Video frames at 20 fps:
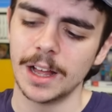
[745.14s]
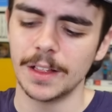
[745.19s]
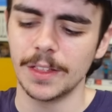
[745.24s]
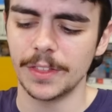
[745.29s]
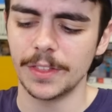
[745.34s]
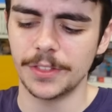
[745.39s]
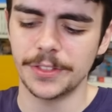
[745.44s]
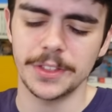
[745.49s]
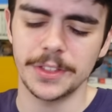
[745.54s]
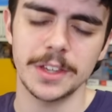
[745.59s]

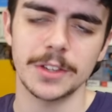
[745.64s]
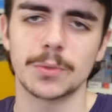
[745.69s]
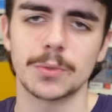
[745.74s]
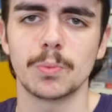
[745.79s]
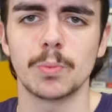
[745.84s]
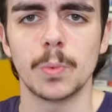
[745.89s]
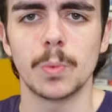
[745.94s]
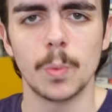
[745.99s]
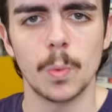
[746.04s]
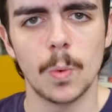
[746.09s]
this
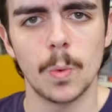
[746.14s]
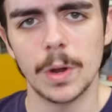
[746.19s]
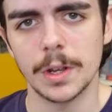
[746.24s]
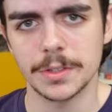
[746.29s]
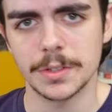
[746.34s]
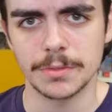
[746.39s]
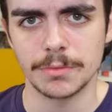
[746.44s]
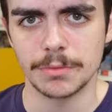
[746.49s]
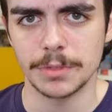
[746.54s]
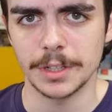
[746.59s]

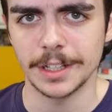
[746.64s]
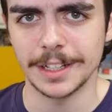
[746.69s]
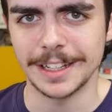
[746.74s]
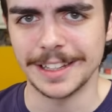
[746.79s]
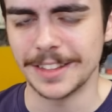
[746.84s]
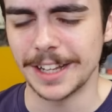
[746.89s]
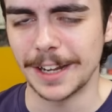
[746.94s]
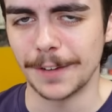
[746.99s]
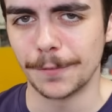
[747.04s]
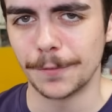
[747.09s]
wasn't really
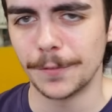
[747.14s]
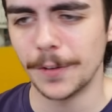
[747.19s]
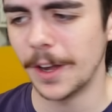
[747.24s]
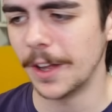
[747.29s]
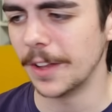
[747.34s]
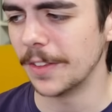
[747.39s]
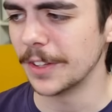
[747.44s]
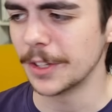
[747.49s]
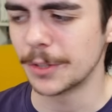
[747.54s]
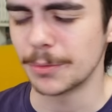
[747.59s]
that
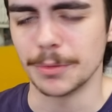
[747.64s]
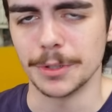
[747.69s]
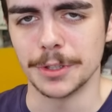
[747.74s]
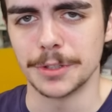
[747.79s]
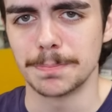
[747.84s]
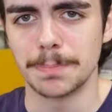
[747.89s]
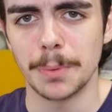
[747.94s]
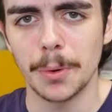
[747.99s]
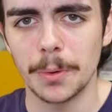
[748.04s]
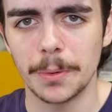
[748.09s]
fun, this was
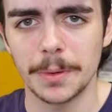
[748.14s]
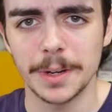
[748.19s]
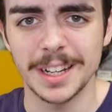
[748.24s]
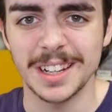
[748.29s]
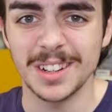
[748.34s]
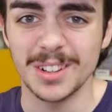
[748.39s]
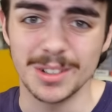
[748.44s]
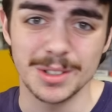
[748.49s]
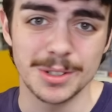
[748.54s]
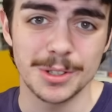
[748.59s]

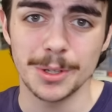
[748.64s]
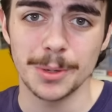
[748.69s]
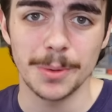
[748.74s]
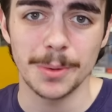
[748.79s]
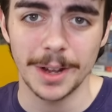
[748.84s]
boring or too